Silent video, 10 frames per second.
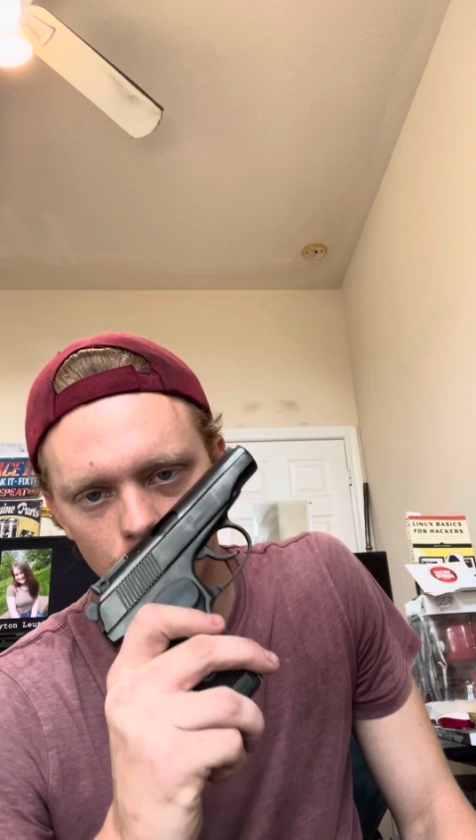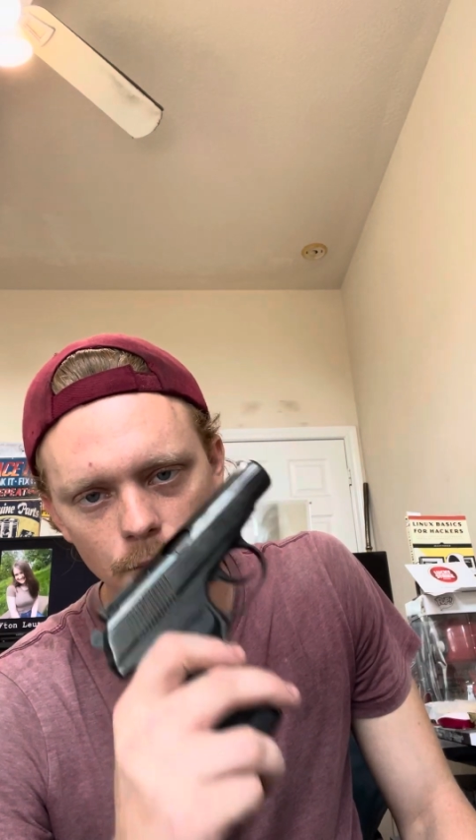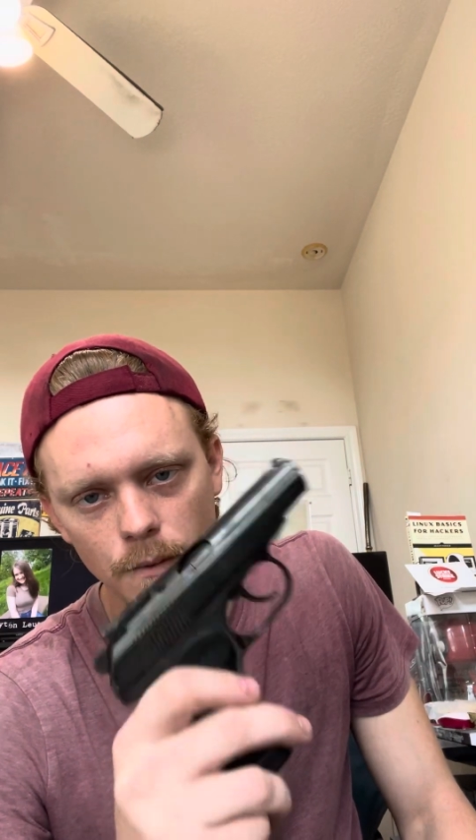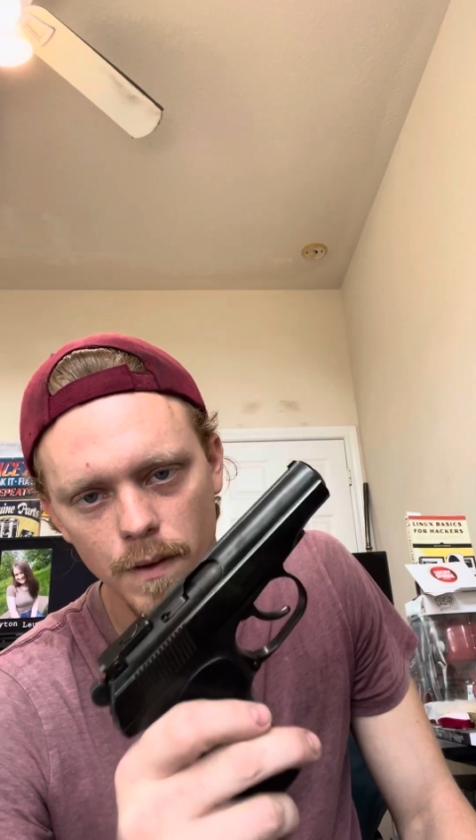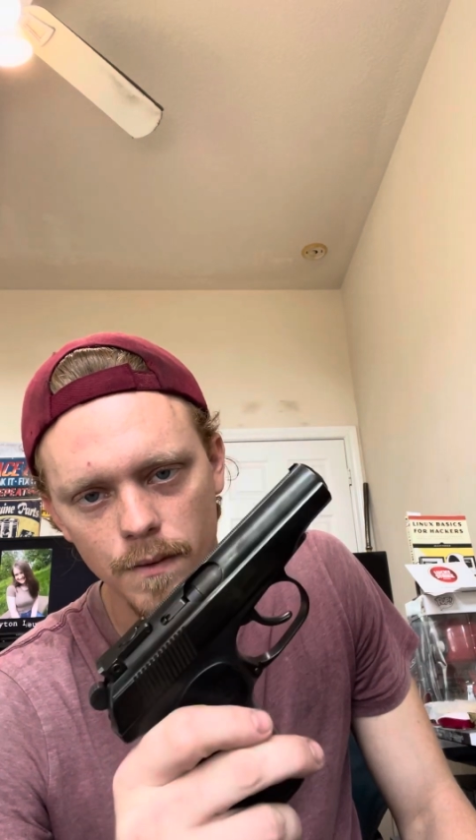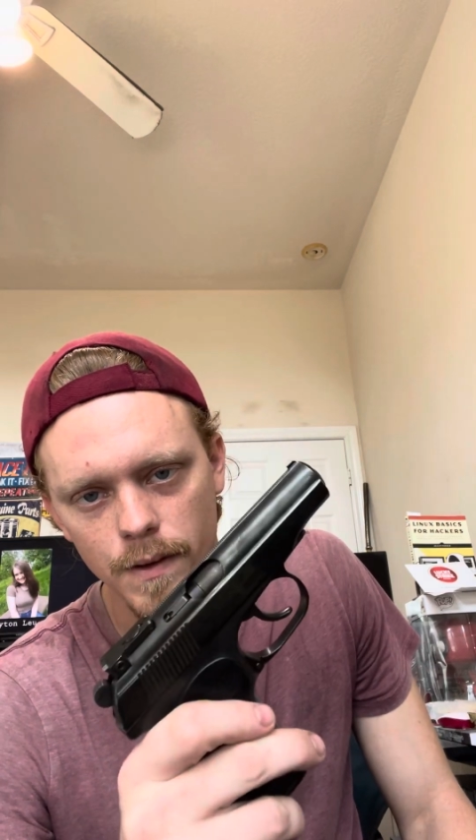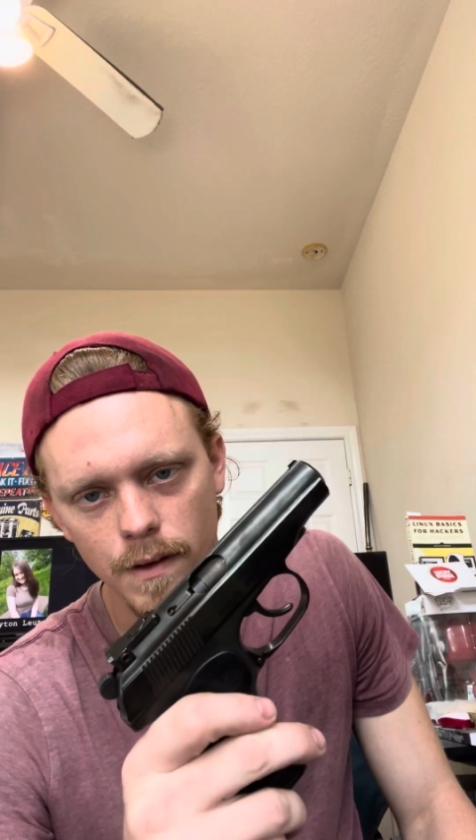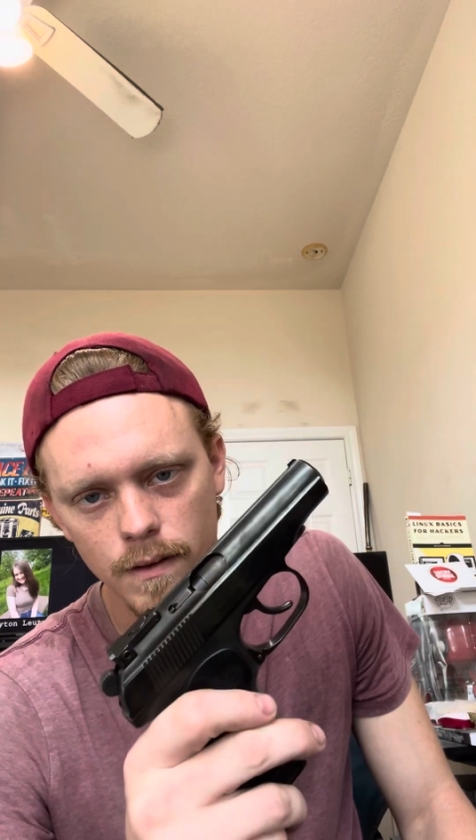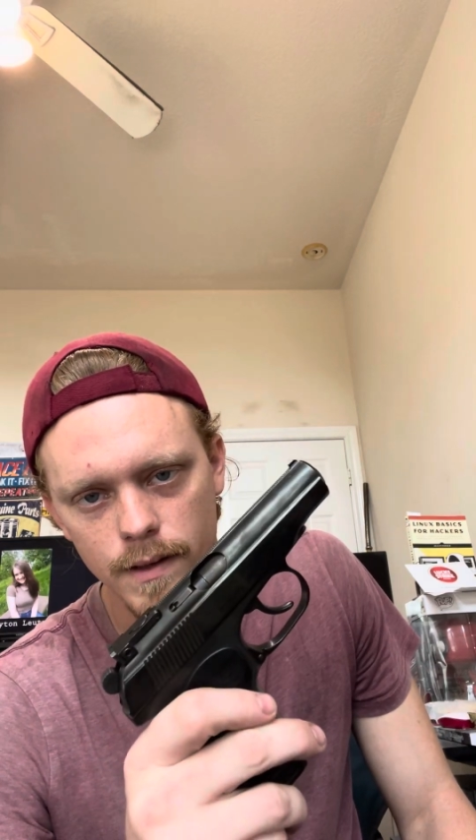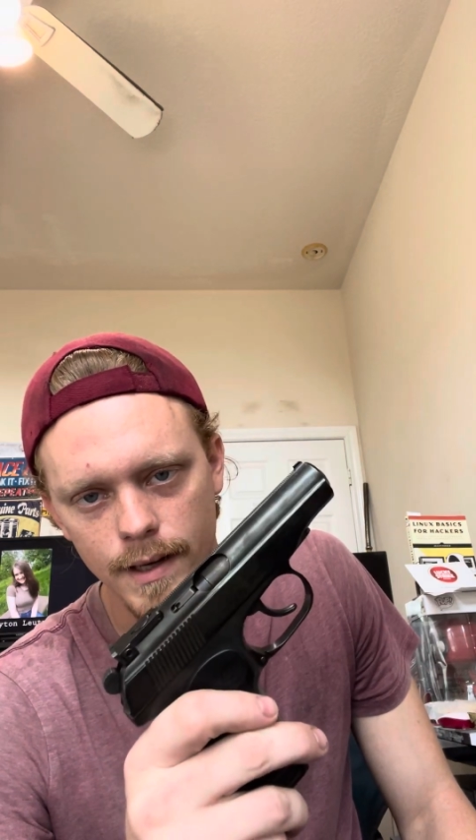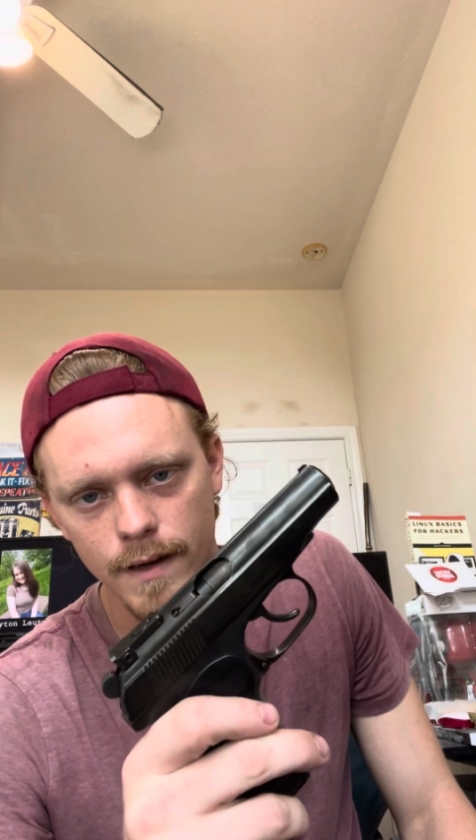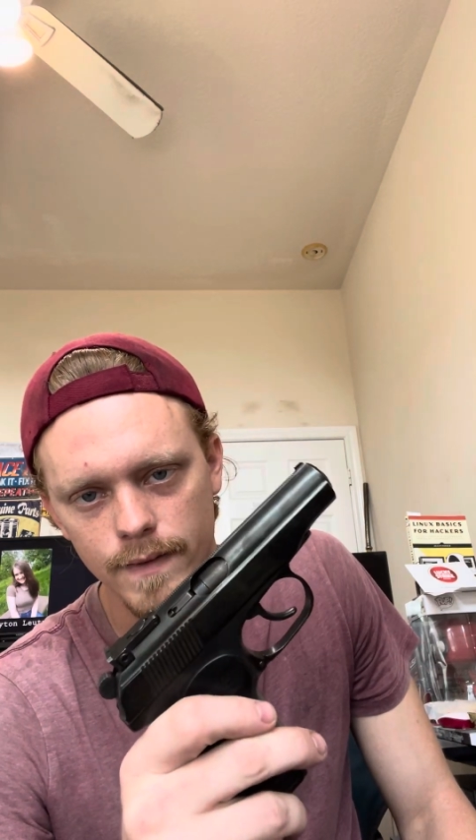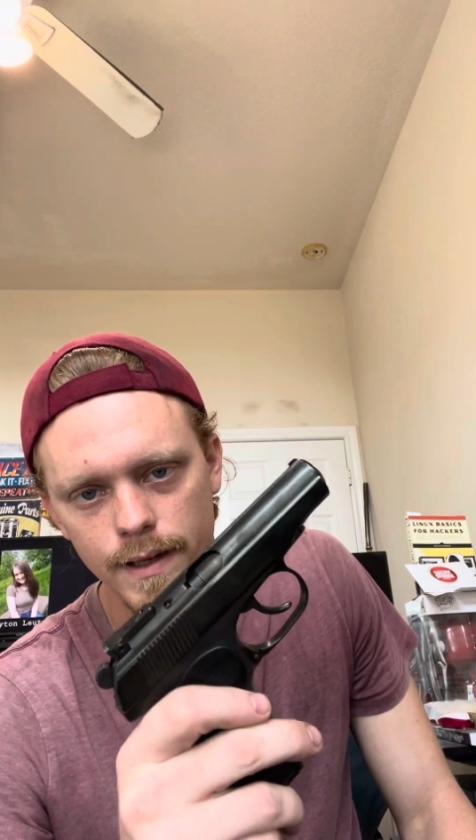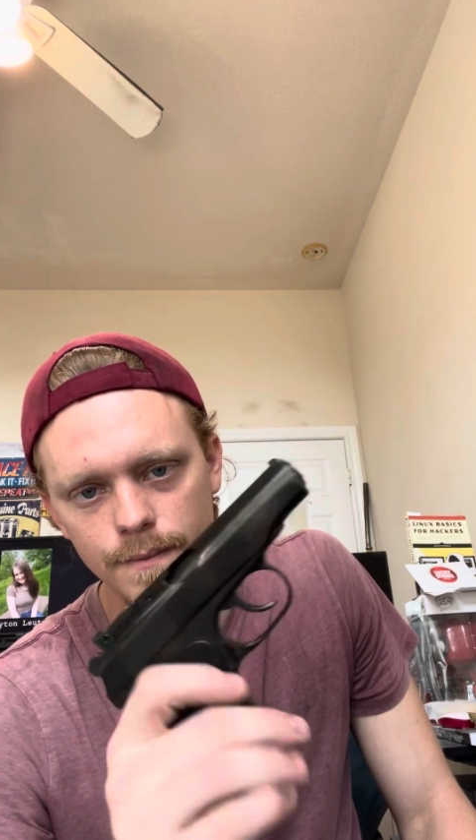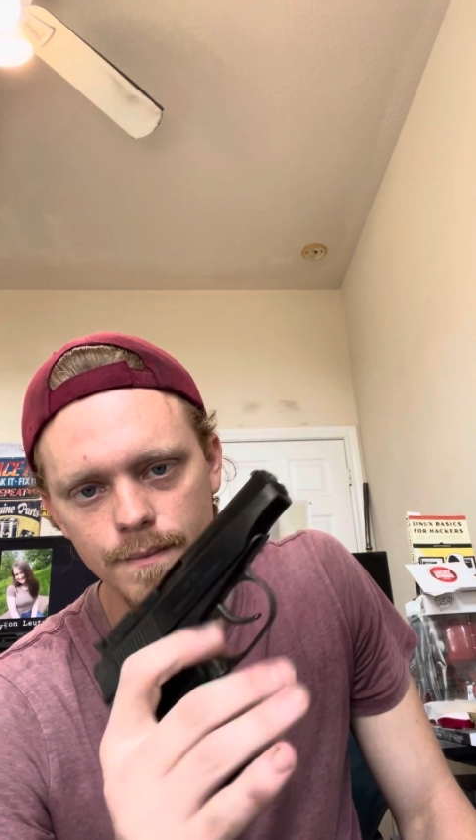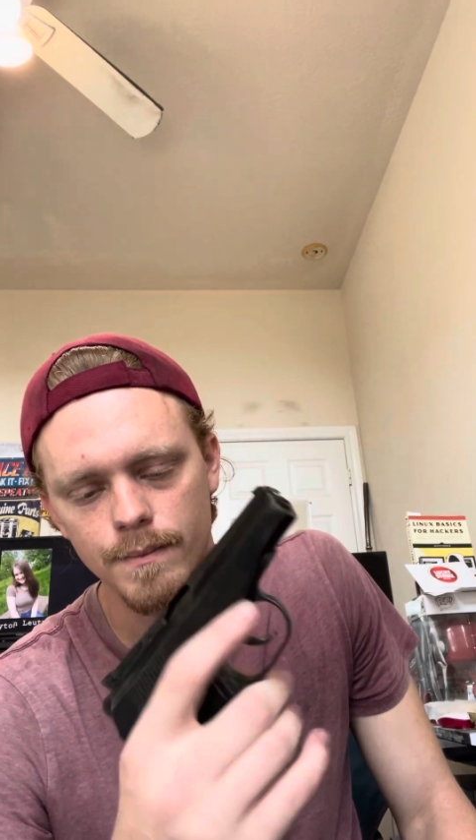really, really hard to have that,